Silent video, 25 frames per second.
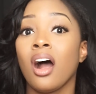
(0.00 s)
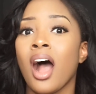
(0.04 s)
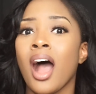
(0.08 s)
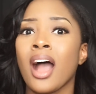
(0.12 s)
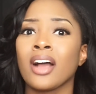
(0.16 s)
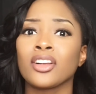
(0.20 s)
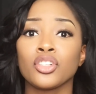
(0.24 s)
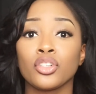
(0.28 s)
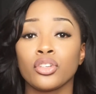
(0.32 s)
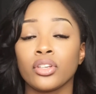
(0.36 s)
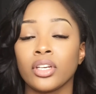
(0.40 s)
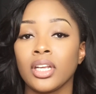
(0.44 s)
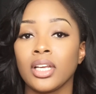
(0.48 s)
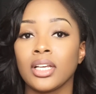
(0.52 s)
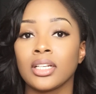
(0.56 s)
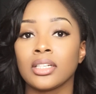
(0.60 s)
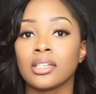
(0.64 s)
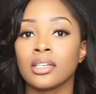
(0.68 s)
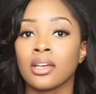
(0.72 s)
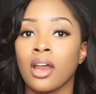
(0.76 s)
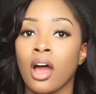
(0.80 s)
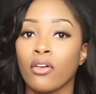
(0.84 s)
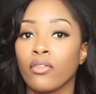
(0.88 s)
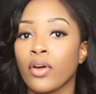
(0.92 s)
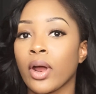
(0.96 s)
Actually,
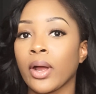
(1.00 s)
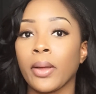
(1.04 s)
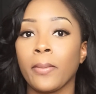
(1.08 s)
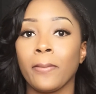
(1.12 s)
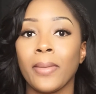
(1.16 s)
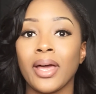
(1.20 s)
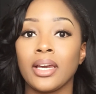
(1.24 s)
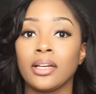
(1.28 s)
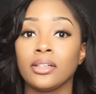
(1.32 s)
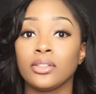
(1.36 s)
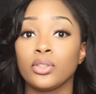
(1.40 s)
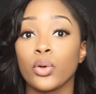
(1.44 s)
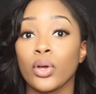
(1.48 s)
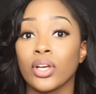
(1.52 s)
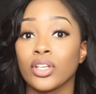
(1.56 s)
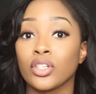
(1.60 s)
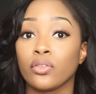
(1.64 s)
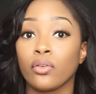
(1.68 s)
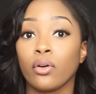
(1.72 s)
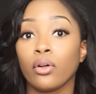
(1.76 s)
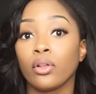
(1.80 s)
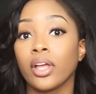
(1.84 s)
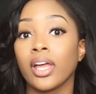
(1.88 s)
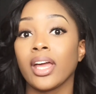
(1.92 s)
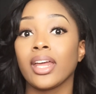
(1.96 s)
it's not recommended to
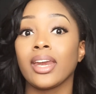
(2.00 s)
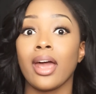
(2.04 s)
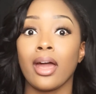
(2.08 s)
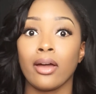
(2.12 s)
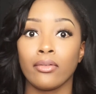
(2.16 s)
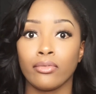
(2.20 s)
exfoliate